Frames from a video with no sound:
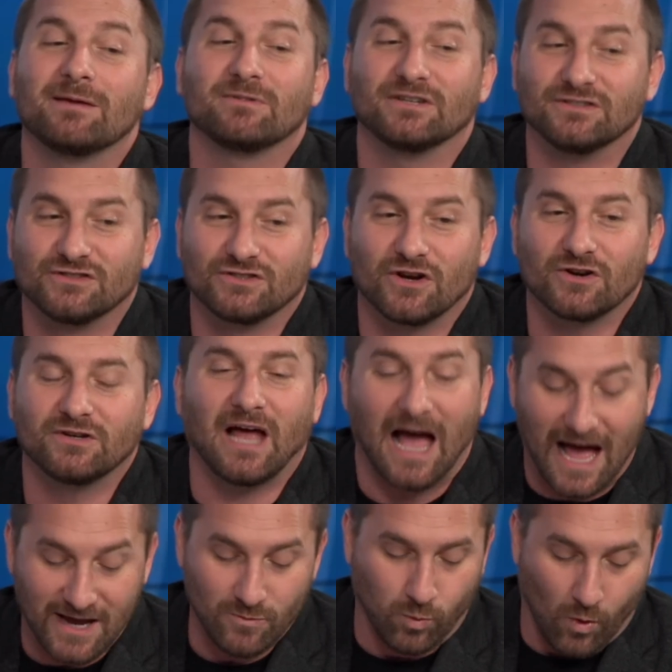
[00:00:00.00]
concerned,
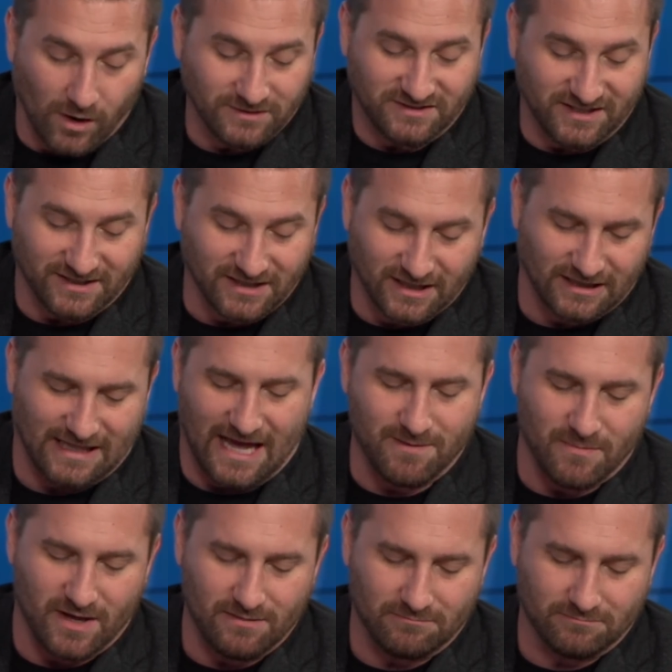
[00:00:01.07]
I wanted
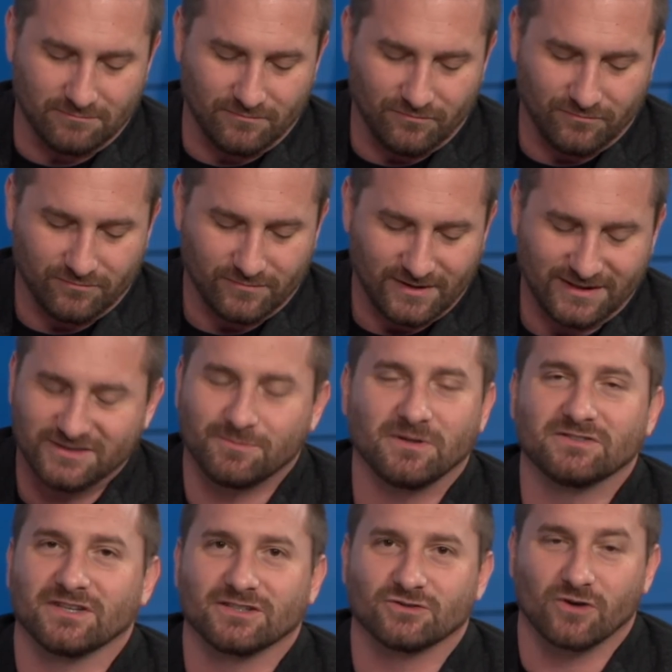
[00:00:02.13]
climate. He
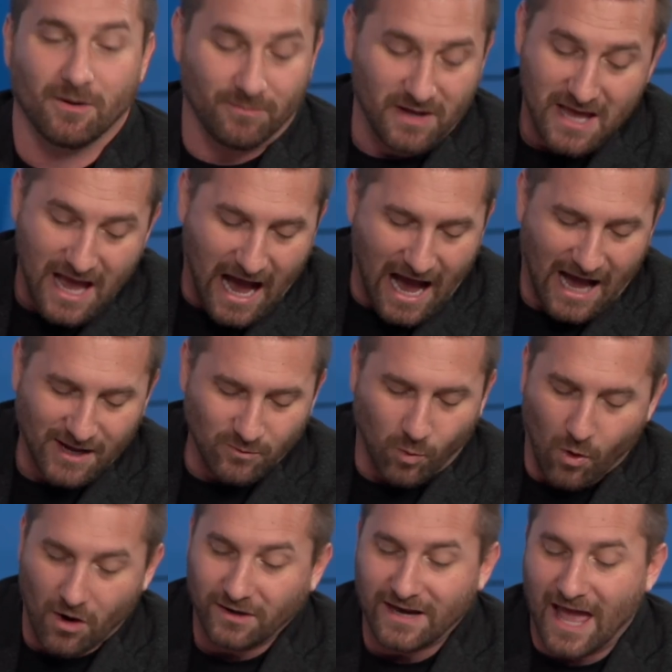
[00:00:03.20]
speaks like Trump. I
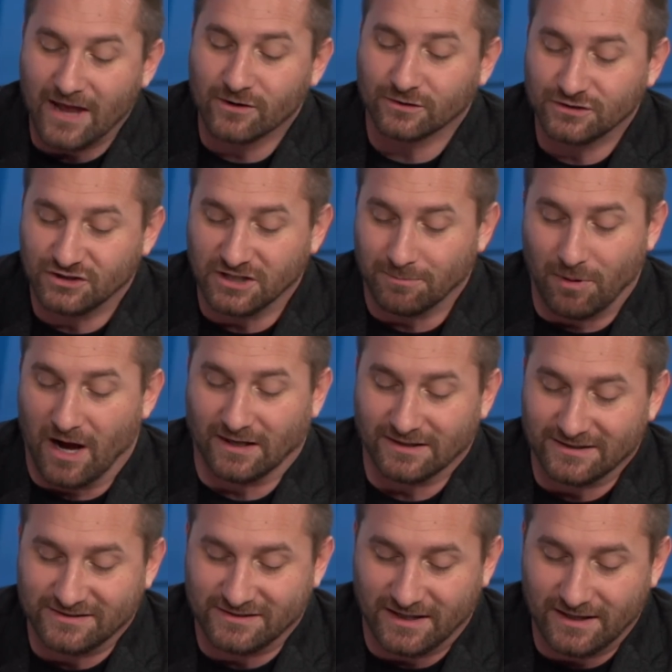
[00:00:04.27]
want energy
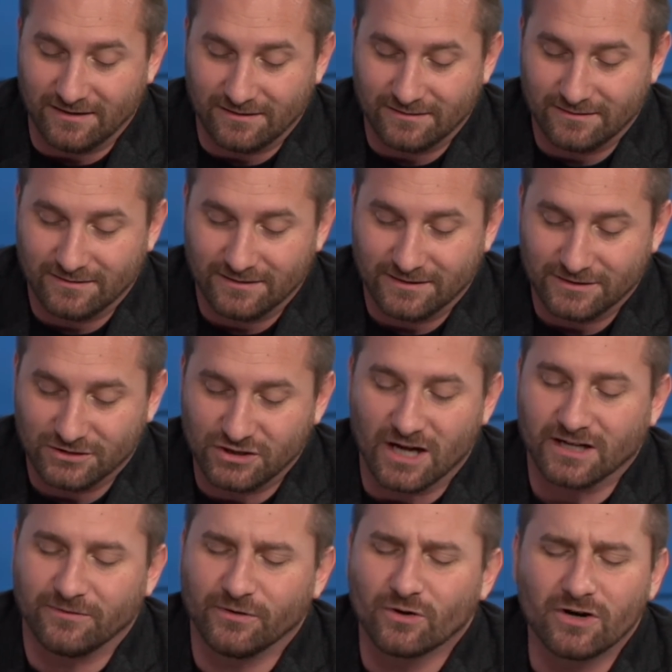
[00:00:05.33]
policy.
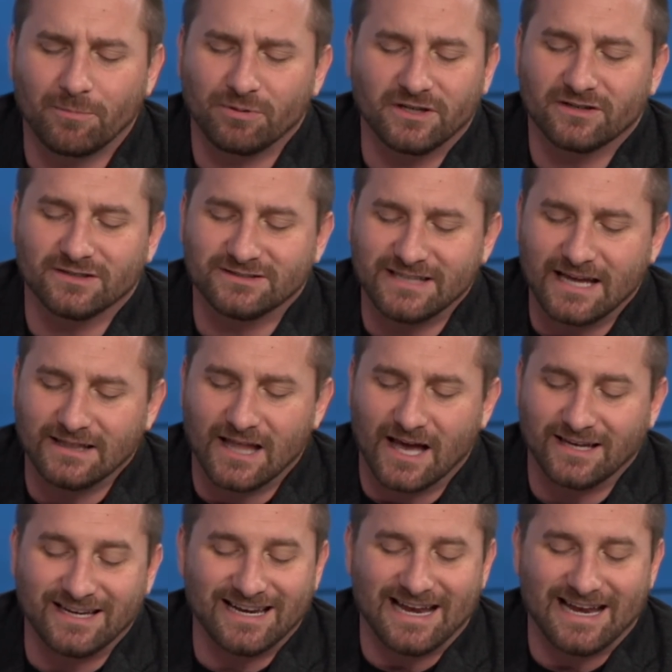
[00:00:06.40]
Chuck, if you're on a political deadline and it